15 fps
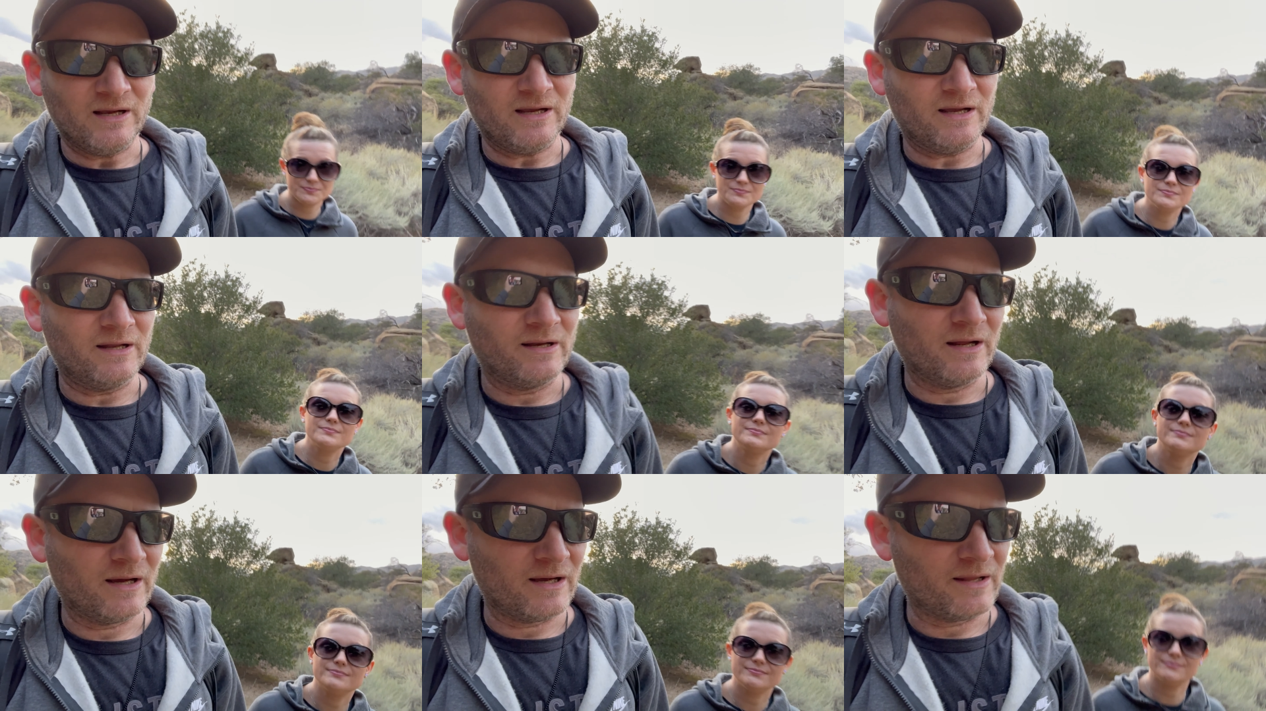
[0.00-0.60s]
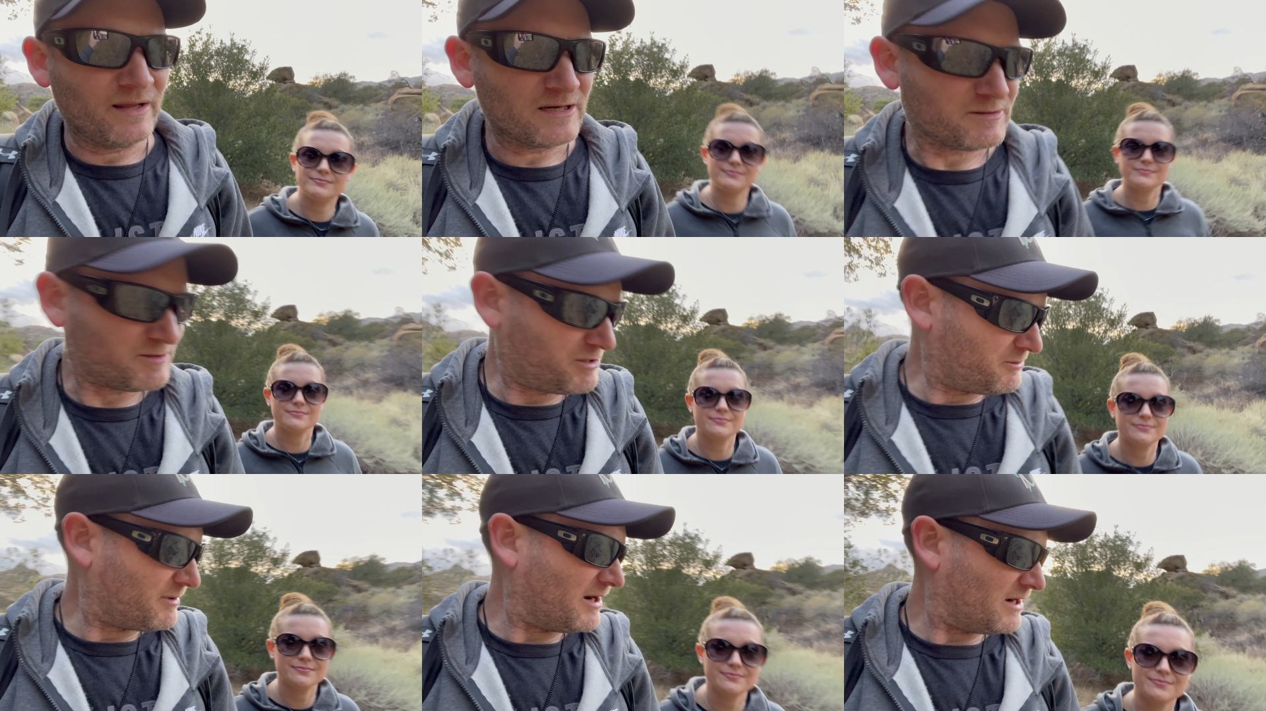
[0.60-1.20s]
Speaker 1: And uh, that's
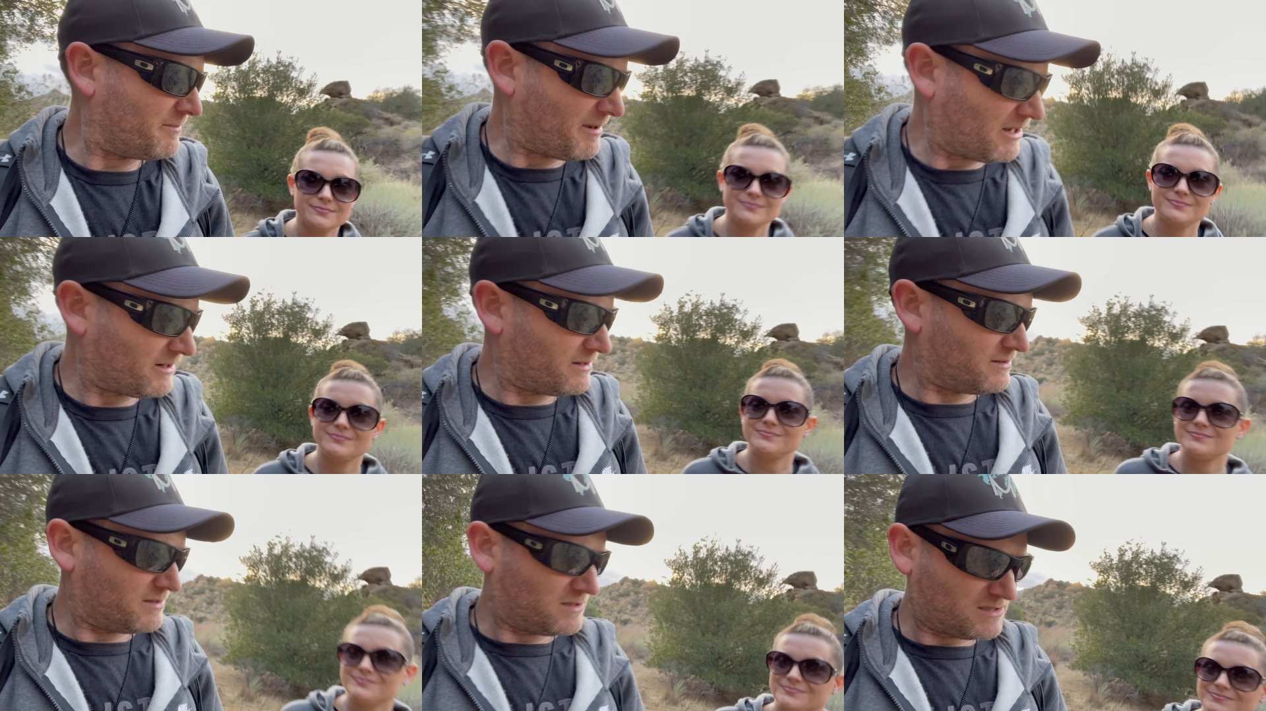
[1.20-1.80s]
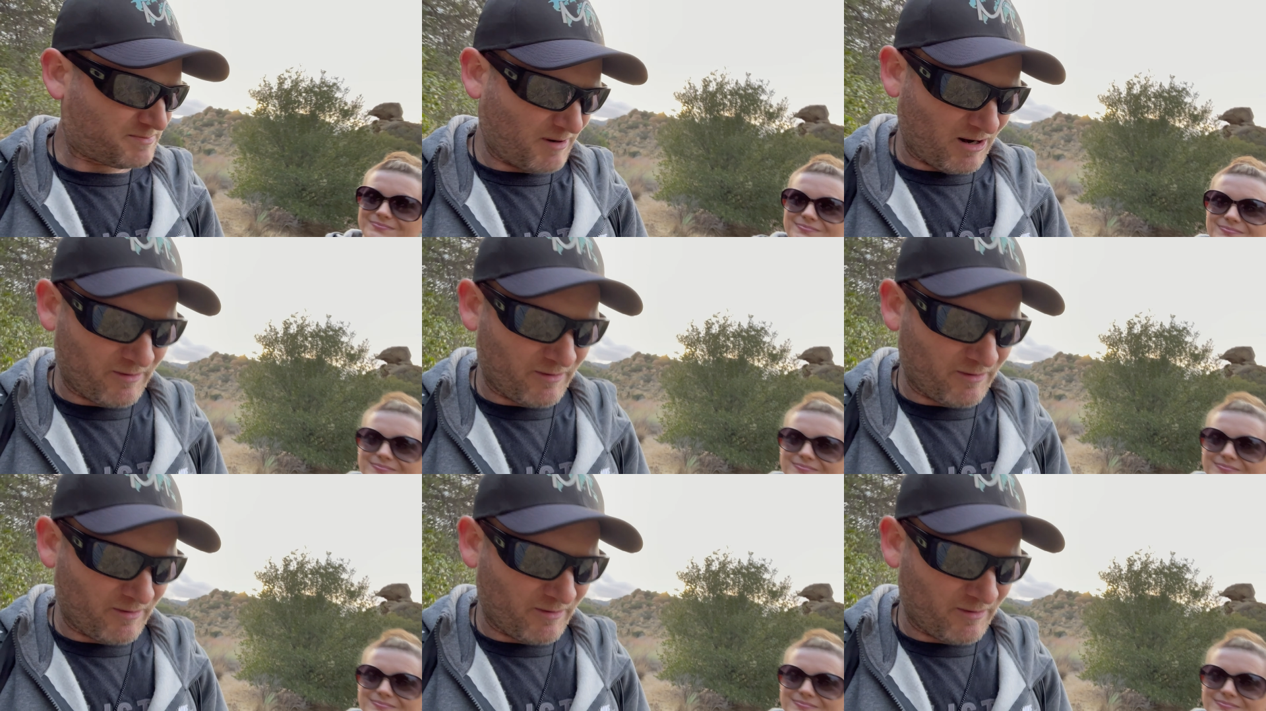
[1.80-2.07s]
what you read about Spahn